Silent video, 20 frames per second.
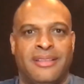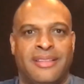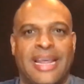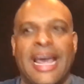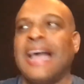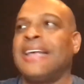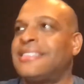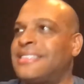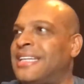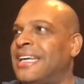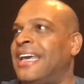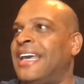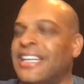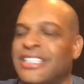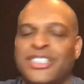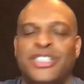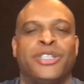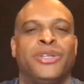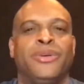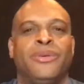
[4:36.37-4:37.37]
That's the
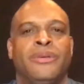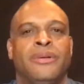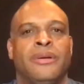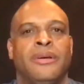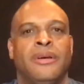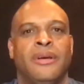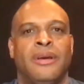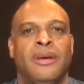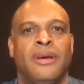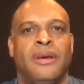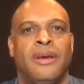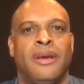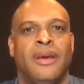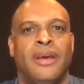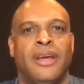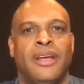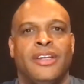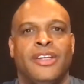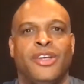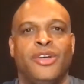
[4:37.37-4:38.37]
issue.
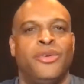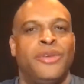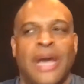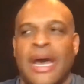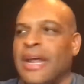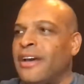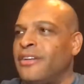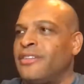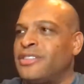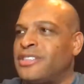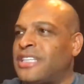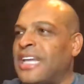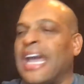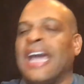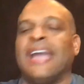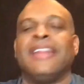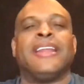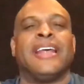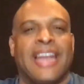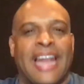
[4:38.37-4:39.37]
Do you not
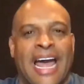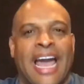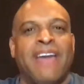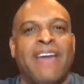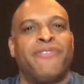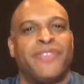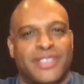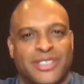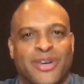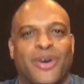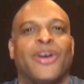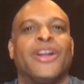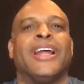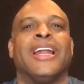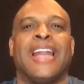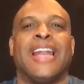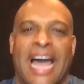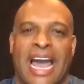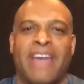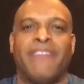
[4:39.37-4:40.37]
understand that life is going to
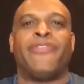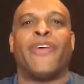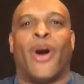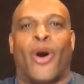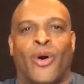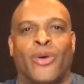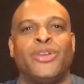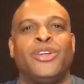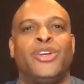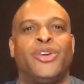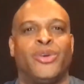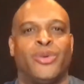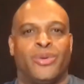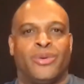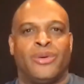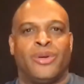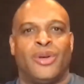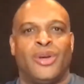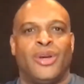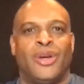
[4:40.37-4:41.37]
life on you?